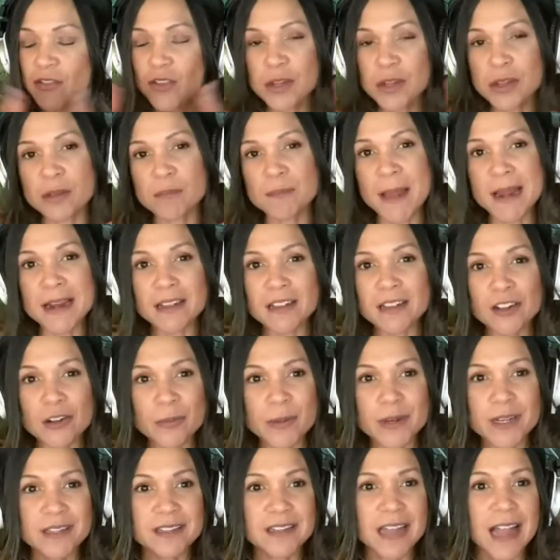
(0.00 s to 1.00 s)
I just spent a
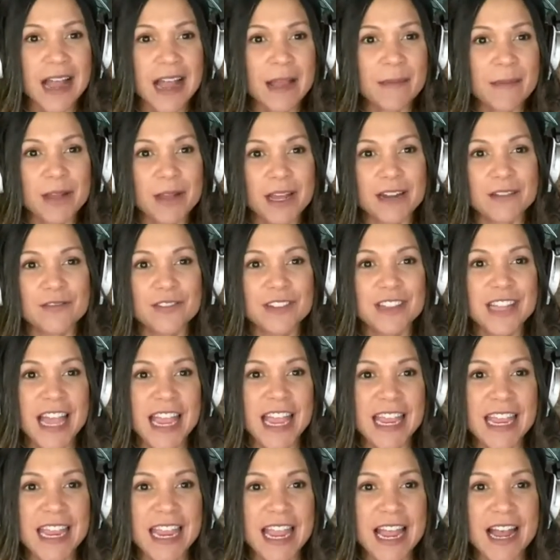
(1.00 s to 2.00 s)
little bit of time kind of
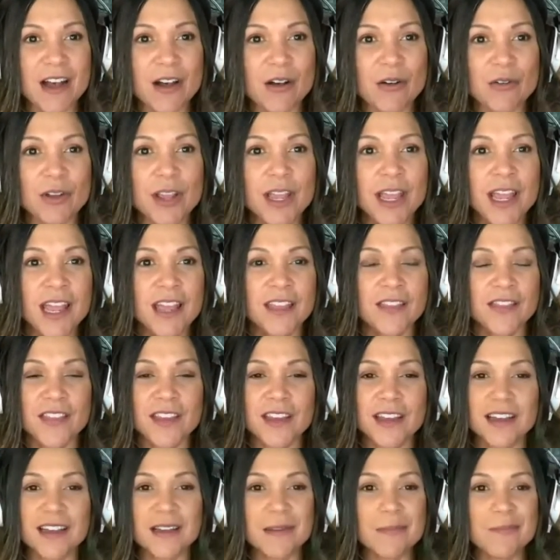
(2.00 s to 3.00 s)
laying out
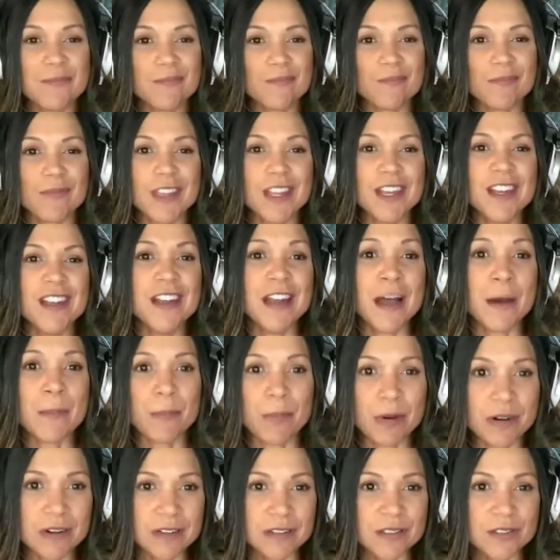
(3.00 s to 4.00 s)
the the
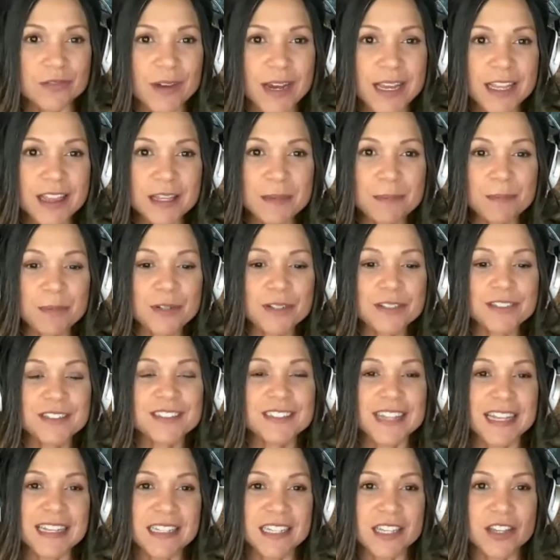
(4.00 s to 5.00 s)
numbers, right? The
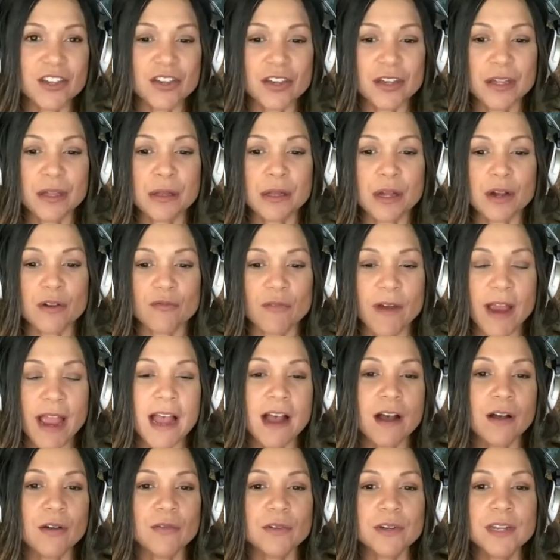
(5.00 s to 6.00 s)
percentages
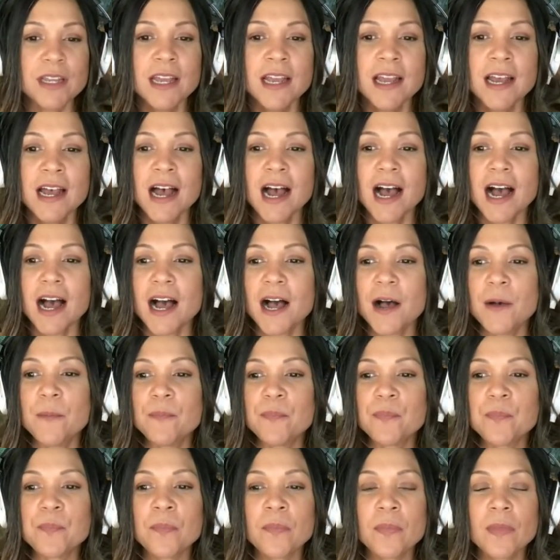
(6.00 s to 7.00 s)
around,
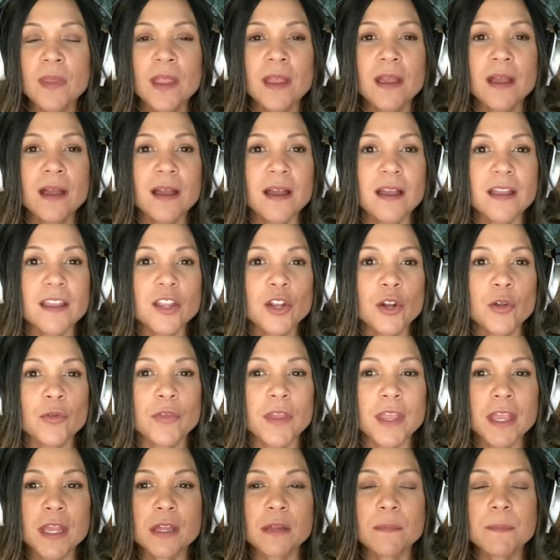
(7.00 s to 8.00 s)
um, uh, you
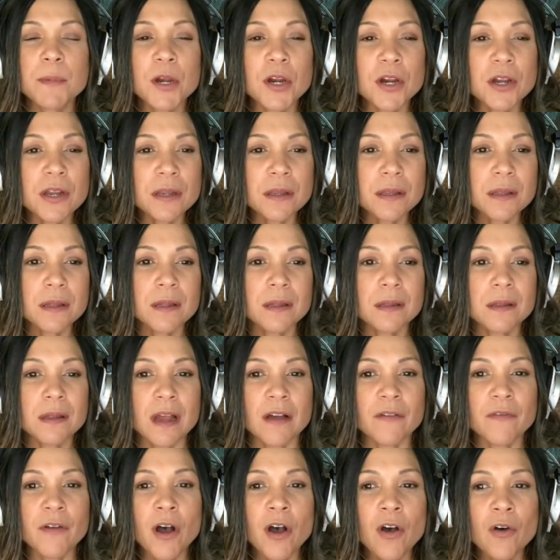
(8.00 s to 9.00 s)
know, the experiences
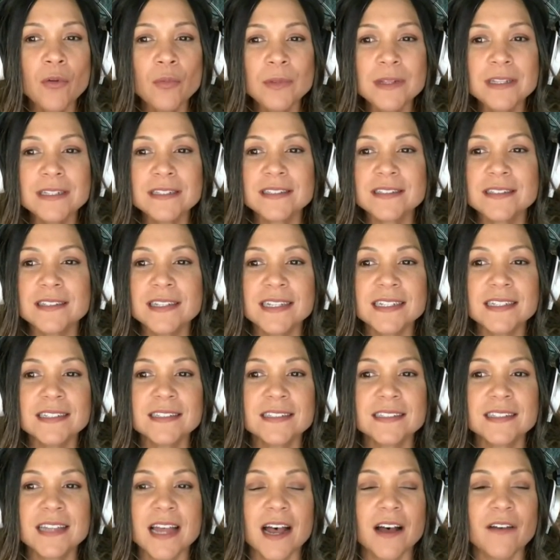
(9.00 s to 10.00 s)
of
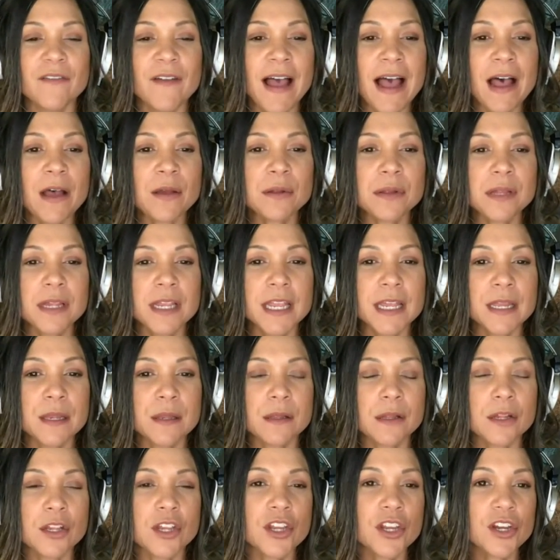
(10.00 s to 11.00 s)
homelessness, of housing
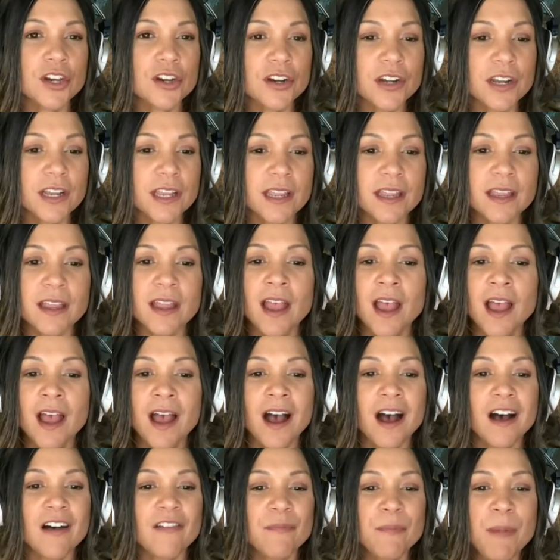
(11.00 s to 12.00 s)
insecurity,
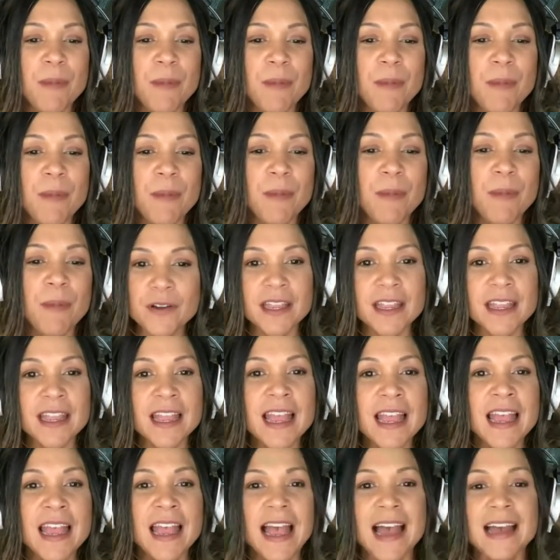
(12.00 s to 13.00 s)
of
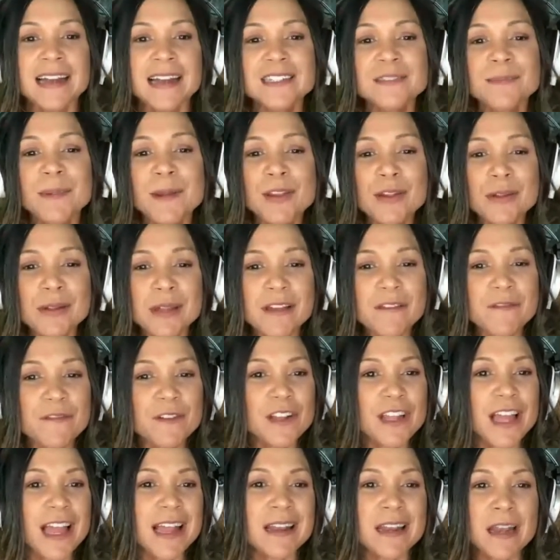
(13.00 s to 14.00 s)
poverty. And as much as I
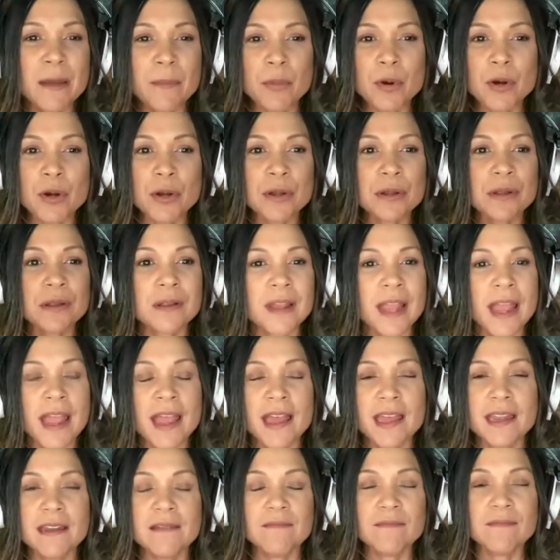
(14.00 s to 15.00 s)
feel like numbers
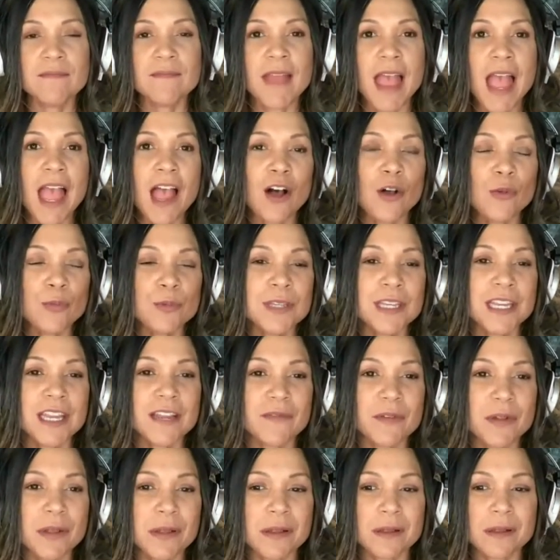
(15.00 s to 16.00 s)
can help to
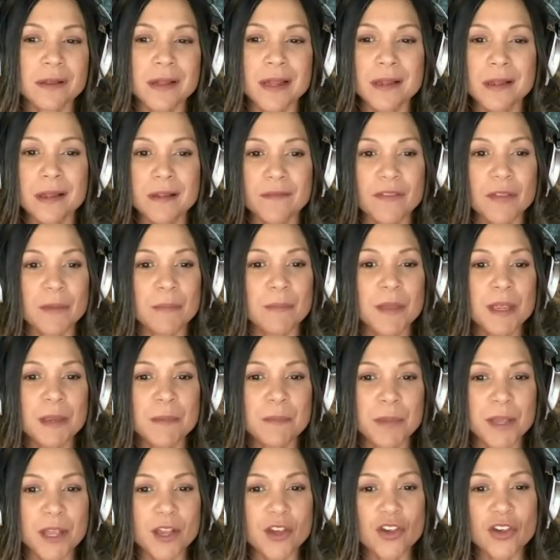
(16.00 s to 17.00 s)
give us a sense of the
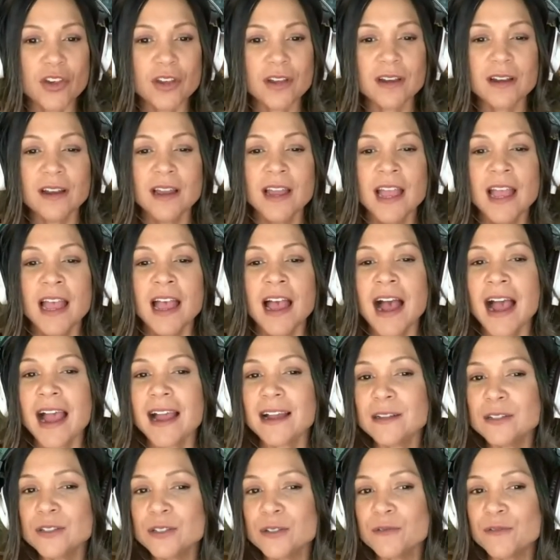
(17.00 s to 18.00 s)
big picture,
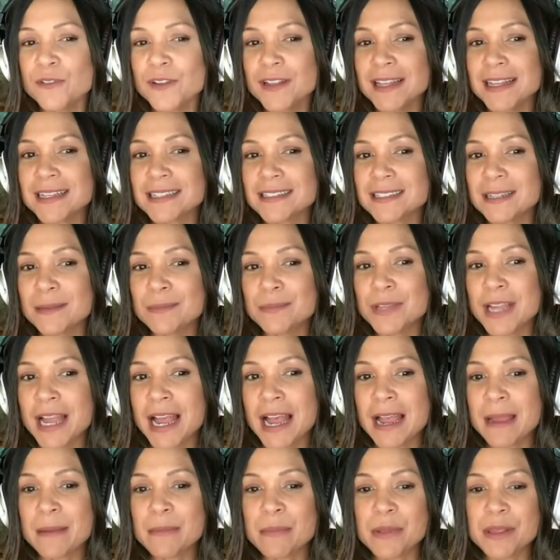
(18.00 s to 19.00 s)
I also feel like
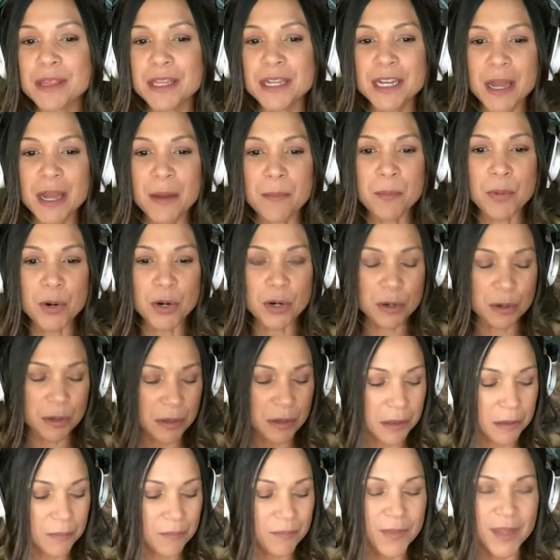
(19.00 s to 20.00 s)
sometimes the
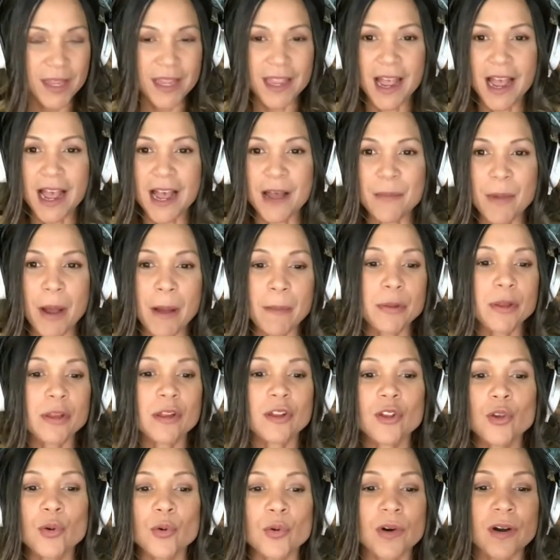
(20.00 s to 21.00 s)
numbers uh,
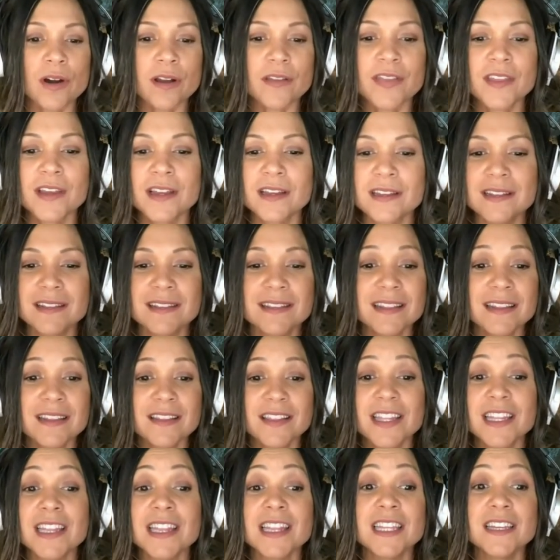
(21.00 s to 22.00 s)
obscure the,
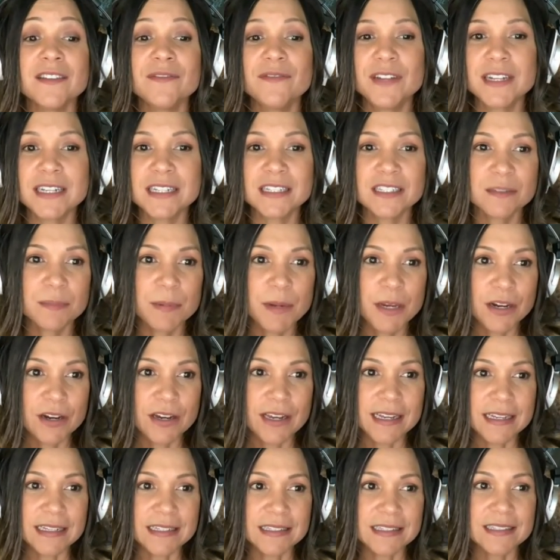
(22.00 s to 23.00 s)
the lived
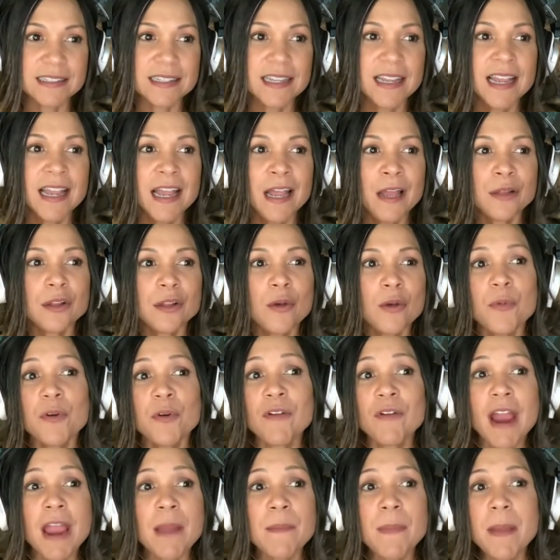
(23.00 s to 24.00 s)
experience. So
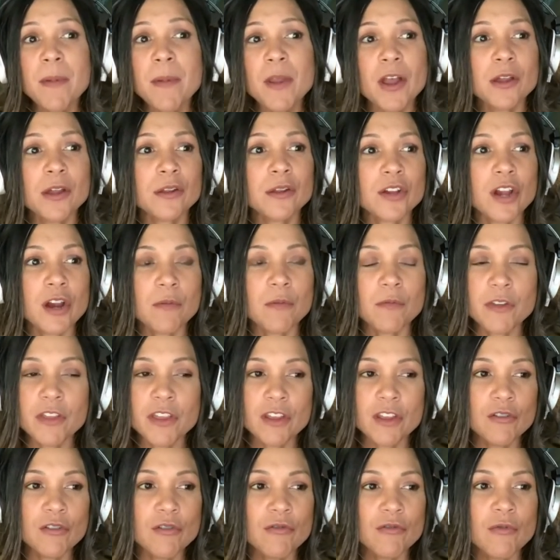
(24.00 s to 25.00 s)
Mariah, maybe I'll start
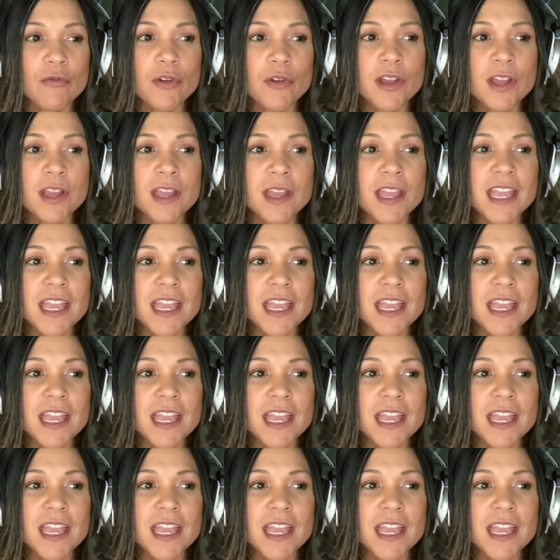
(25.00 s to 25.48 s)
with you.